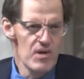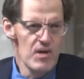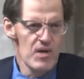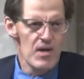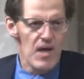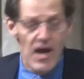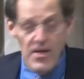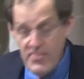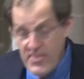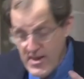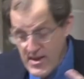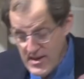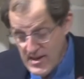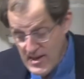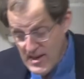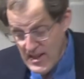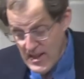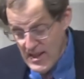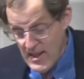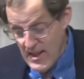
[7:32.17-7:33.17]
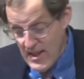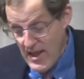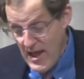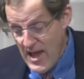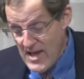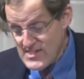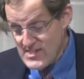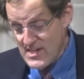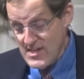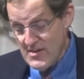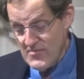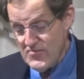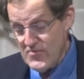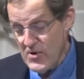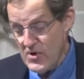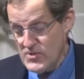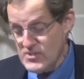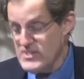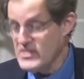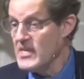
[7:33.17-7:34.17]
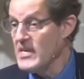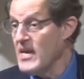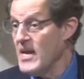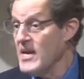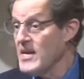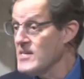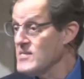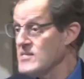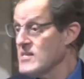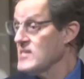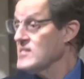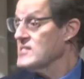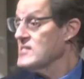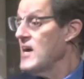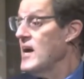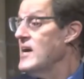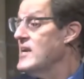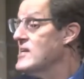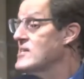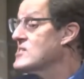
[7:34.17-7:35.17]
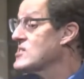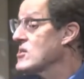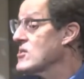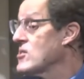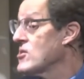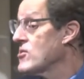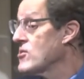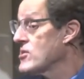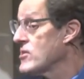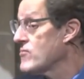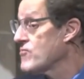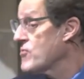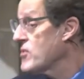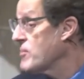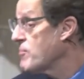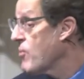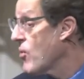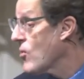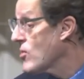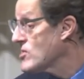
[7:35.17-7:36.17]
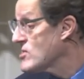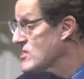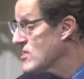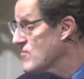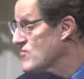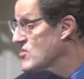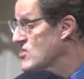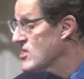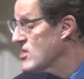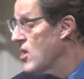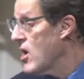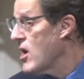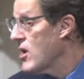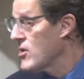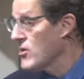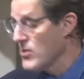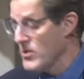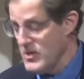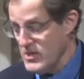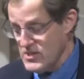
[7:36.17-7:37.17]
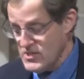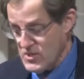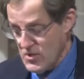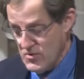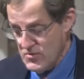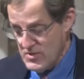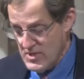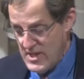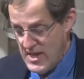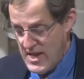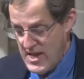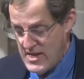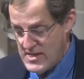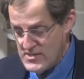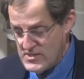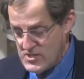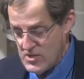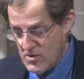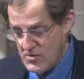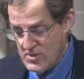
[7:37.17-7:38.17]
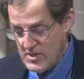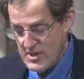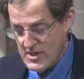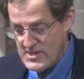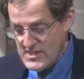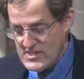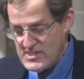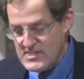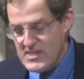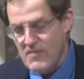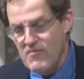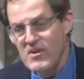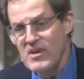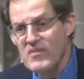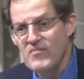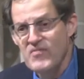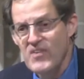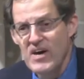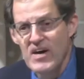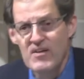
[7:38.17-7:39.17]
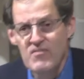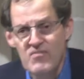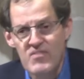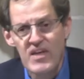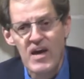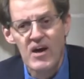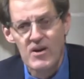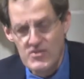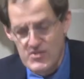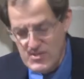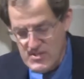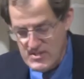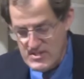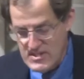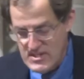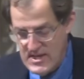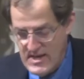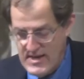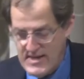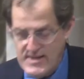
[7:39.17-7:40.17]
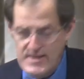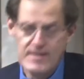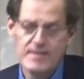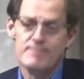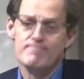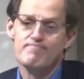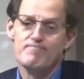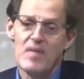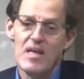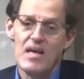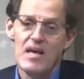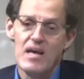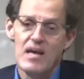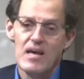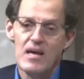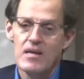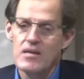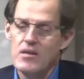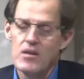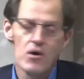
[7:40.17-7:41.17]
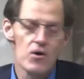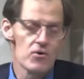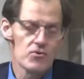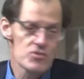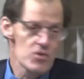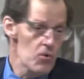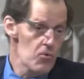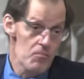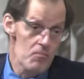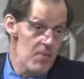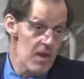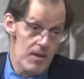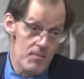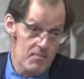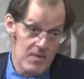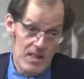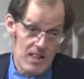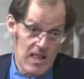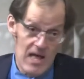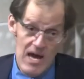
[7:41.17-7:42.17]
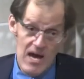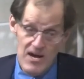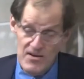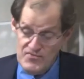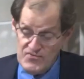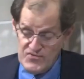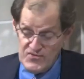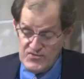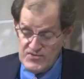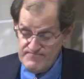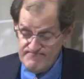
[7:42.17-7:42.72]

And then, as it unfolds, the king is excited to learn of reports of slaughter in his own land totaling 75,000 dead. No, don't make me laugh.